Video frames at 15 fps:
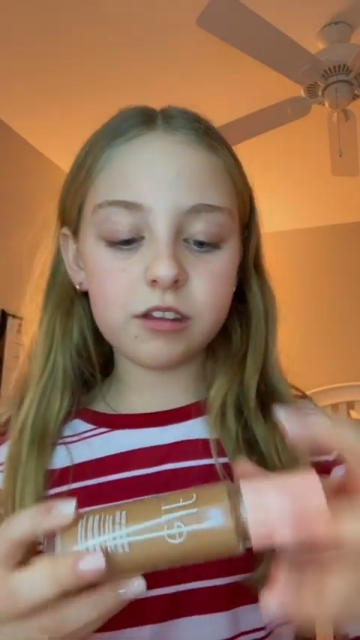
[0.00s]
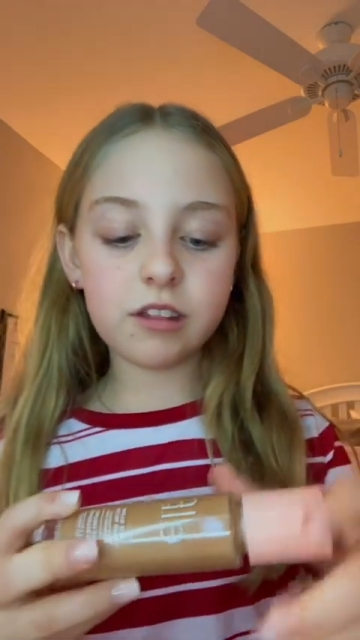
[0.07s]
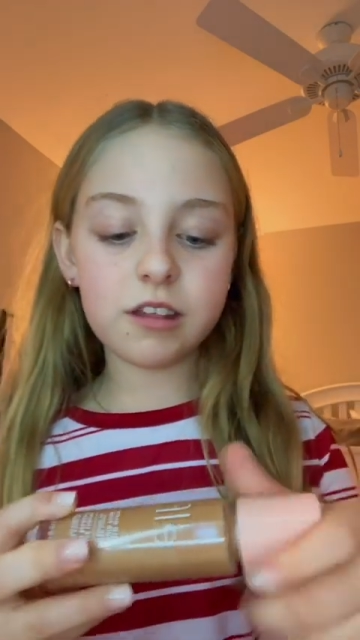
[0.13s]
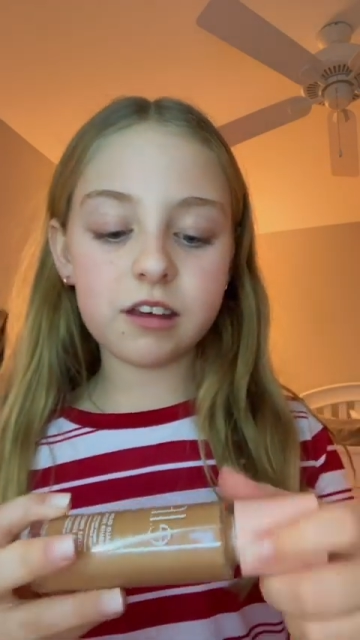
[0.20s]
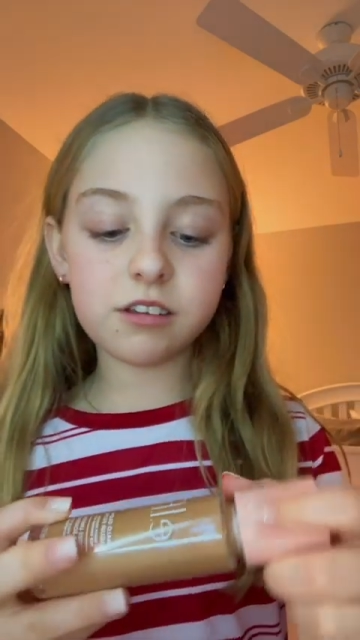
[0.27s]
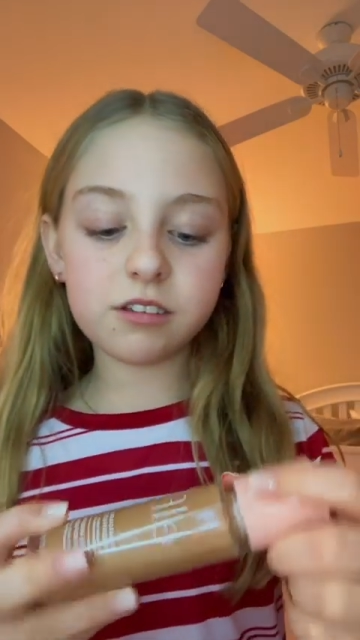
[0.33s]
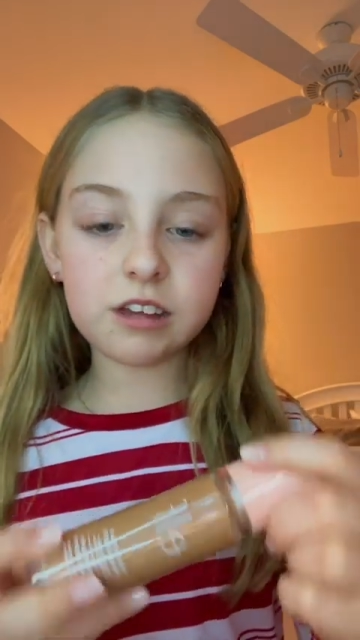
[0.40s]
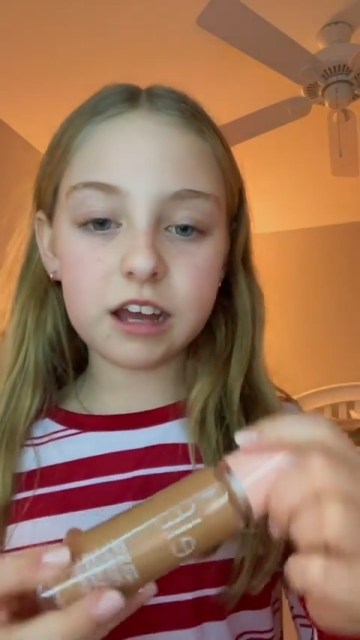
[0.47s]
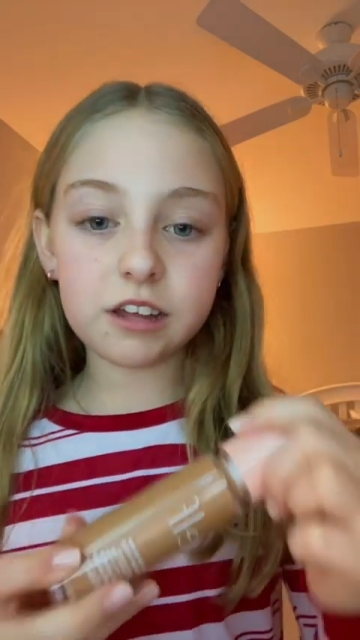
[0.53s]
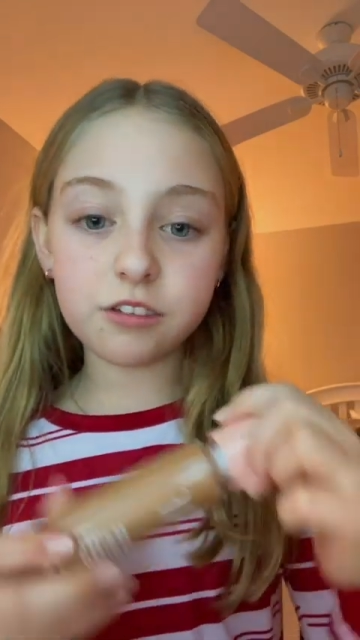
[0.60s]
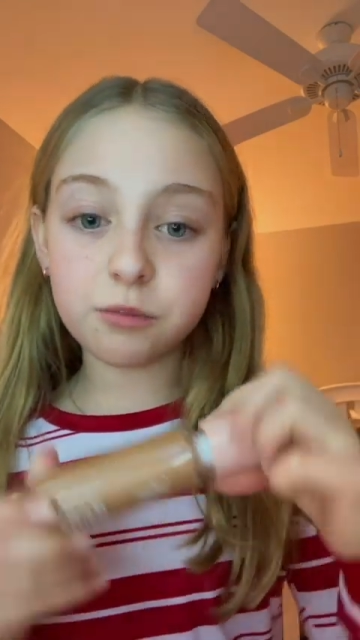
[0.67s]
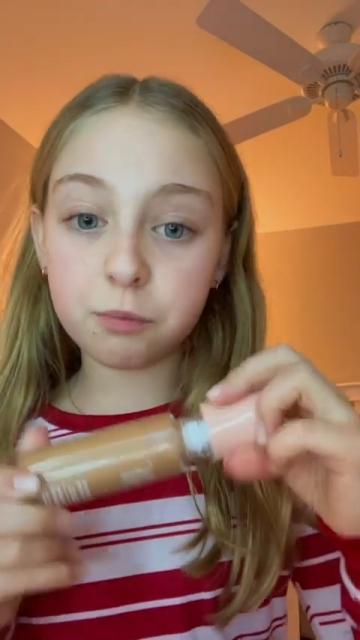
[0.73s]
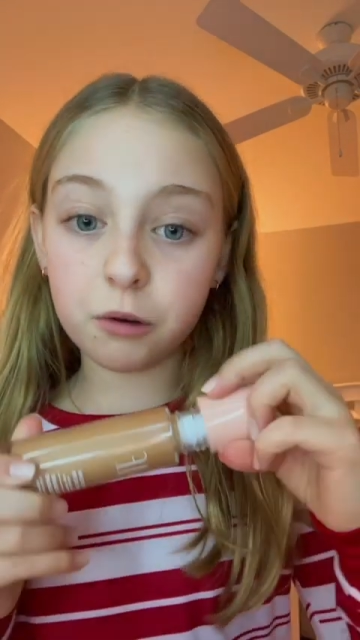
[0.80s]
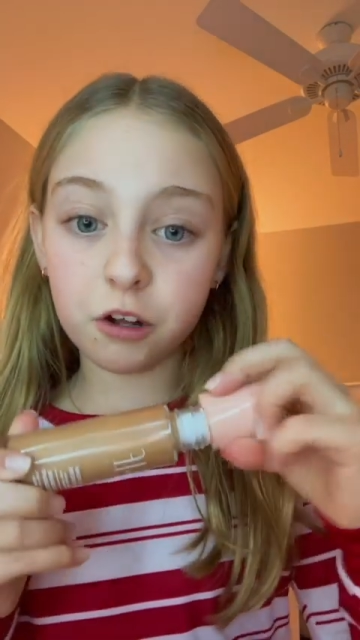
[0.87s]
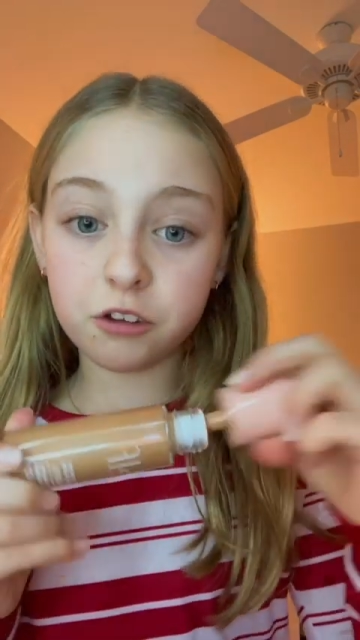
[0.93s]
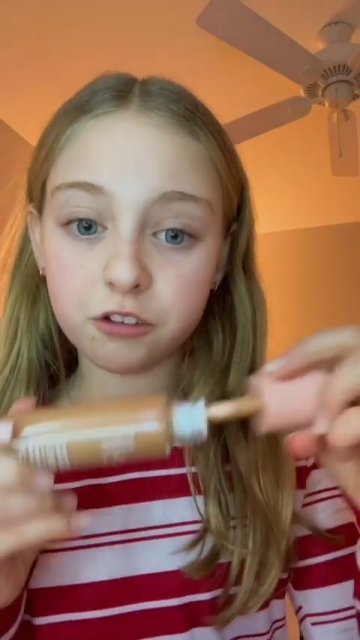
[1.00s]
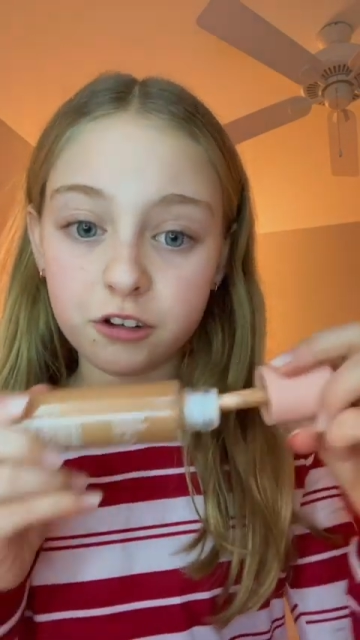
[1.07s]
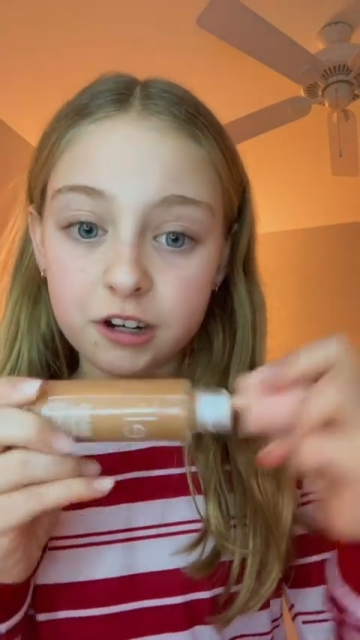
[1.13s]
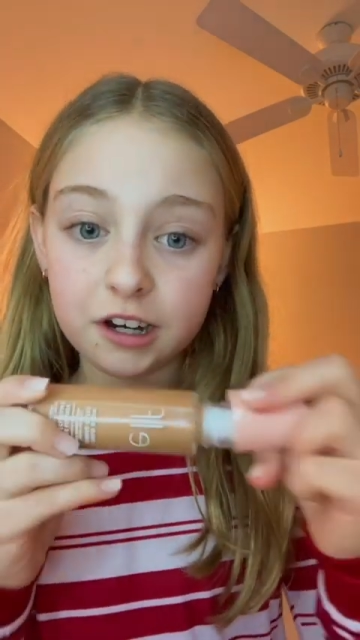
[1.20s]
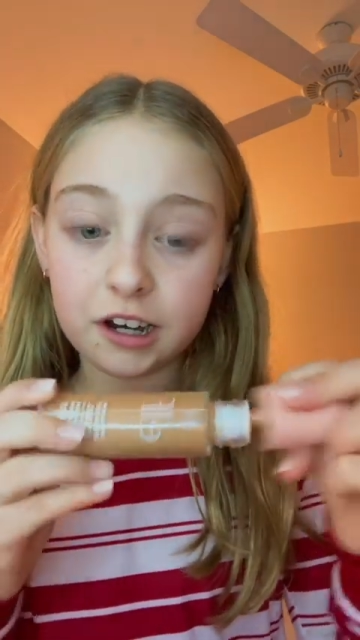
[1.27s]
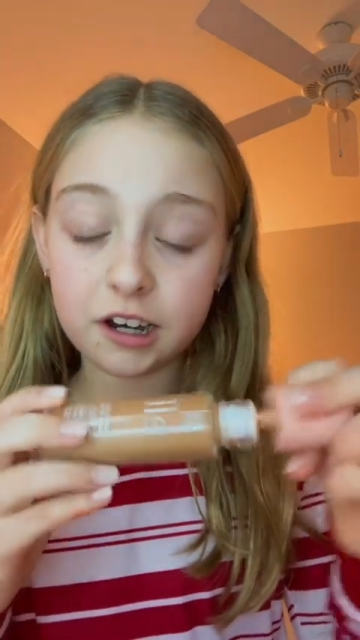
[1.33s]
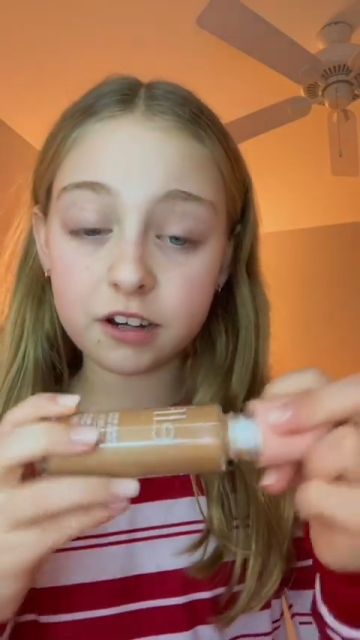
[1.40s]
this as bronzer
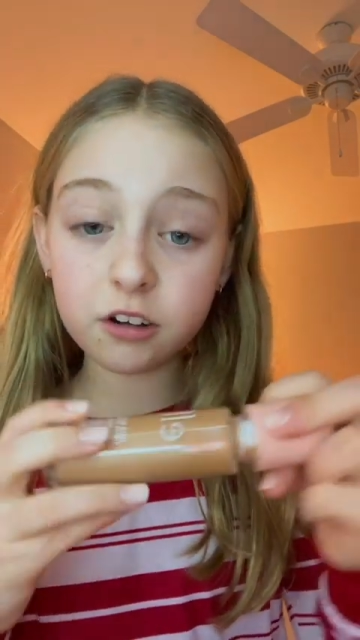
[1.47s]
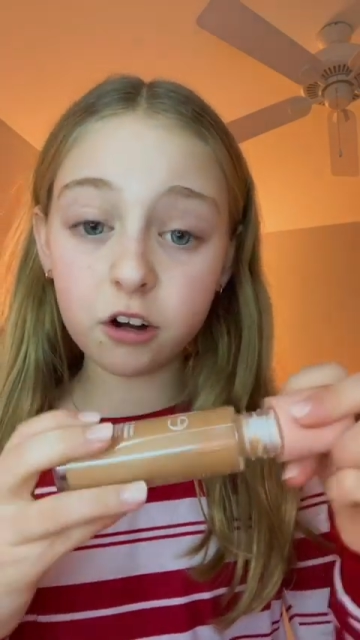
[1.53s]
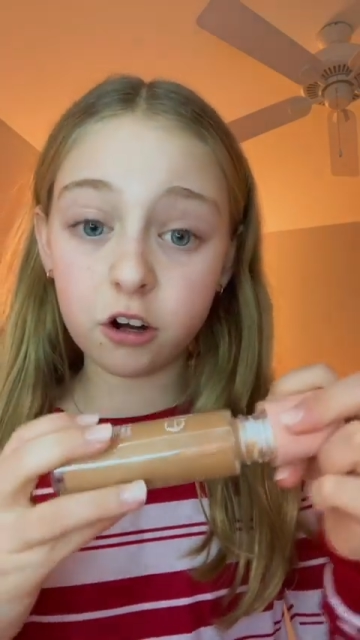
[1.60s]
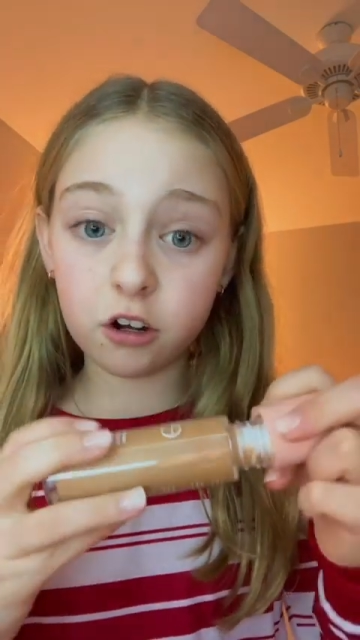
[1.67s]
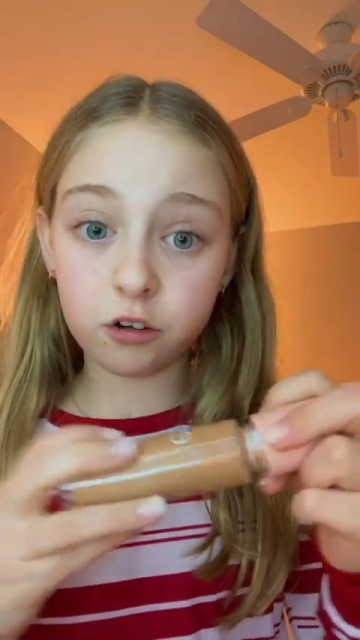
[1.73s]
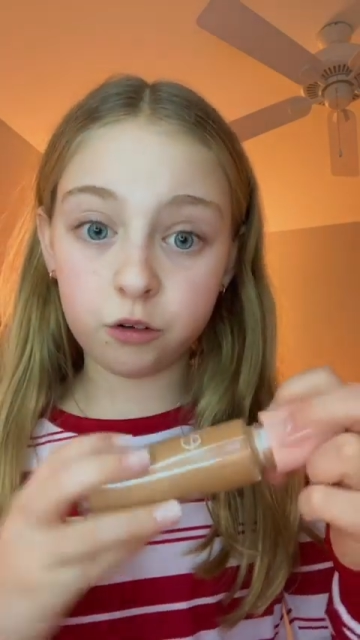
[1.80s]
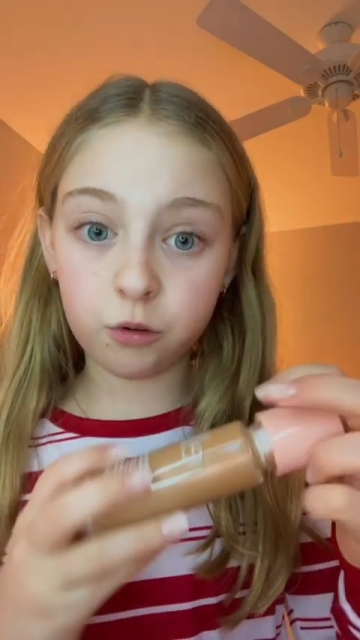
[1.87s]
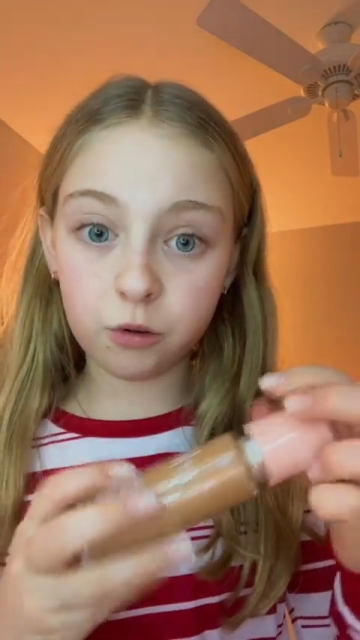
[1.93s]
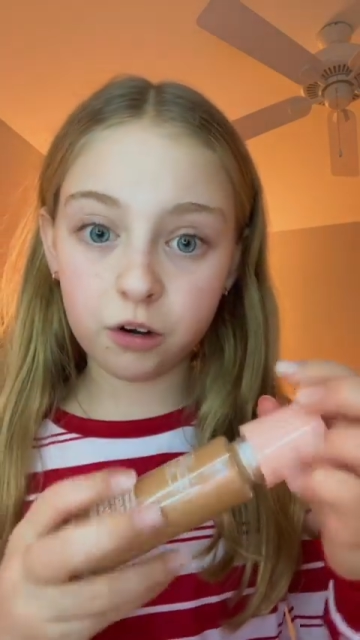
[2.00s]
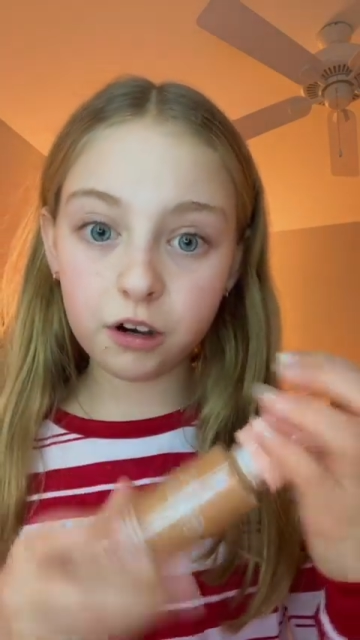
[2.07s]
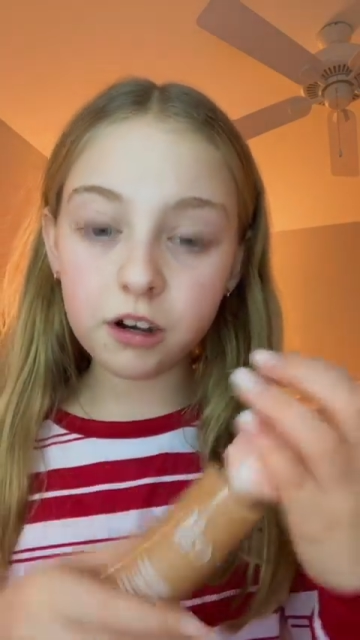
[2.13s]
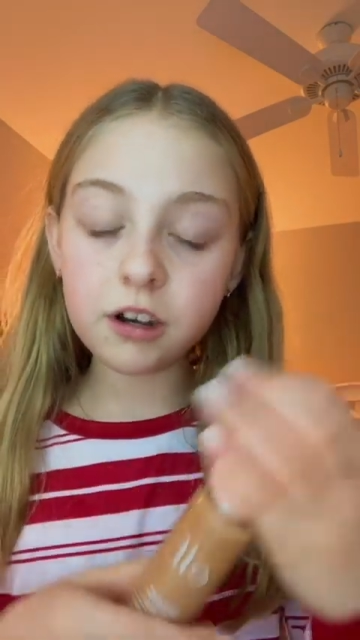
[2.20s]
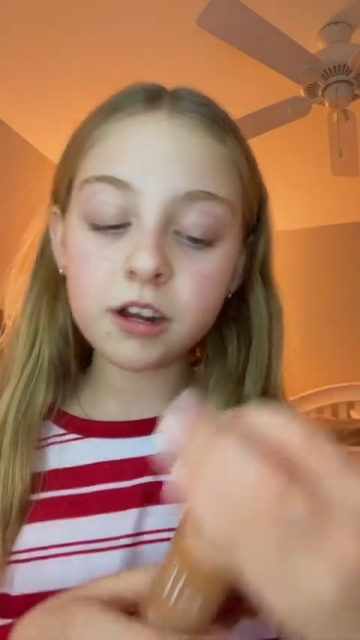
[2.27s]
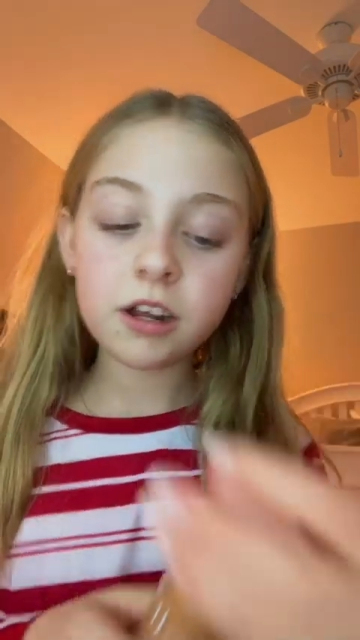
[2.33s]
and contour.